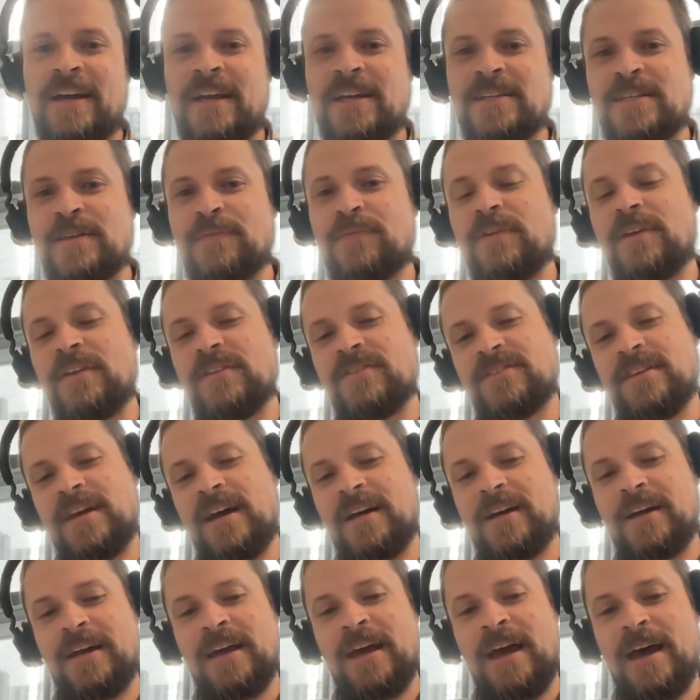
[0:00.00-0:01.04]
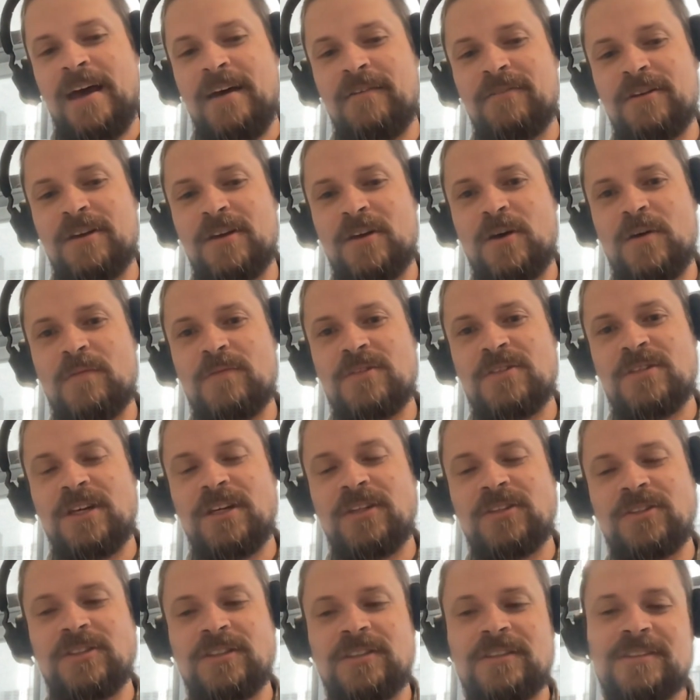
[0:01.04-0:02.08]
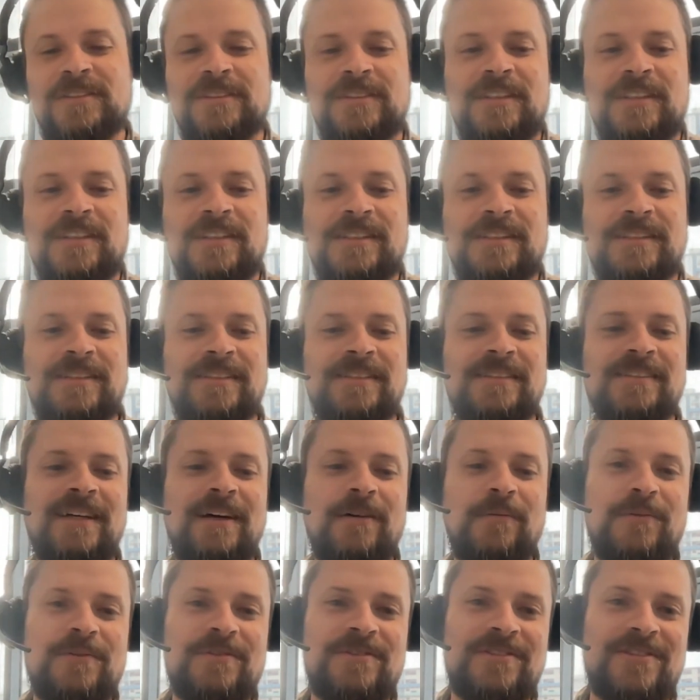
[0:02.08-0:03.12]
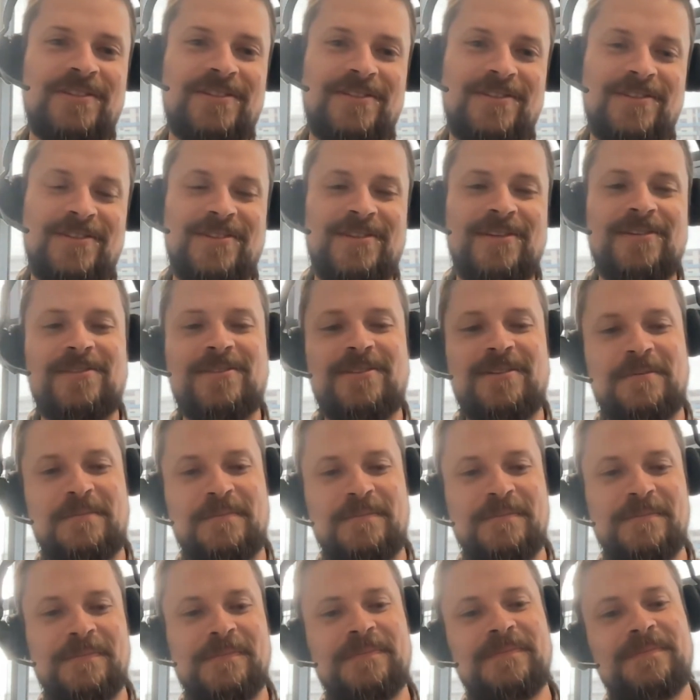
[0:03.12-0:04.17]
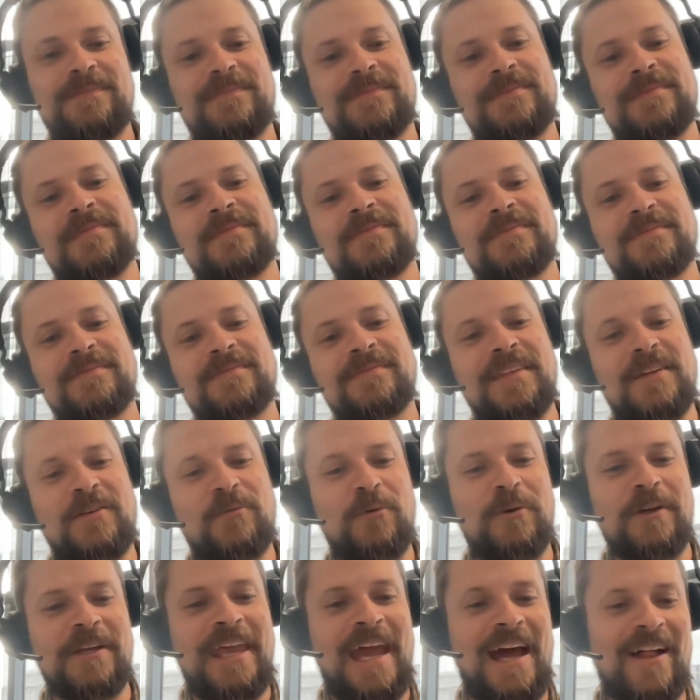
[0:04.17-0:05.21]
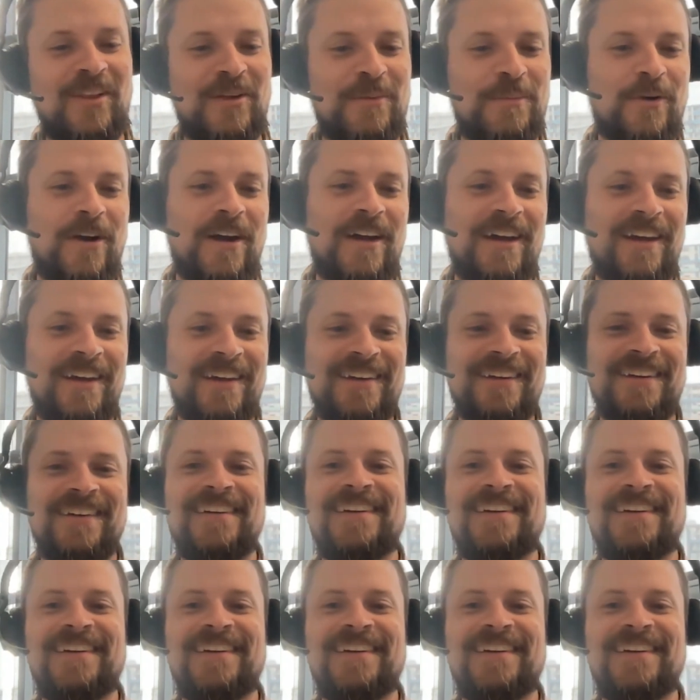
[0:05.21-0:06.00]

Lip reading: I guess if you start having a conversation, that was just the system calibrating.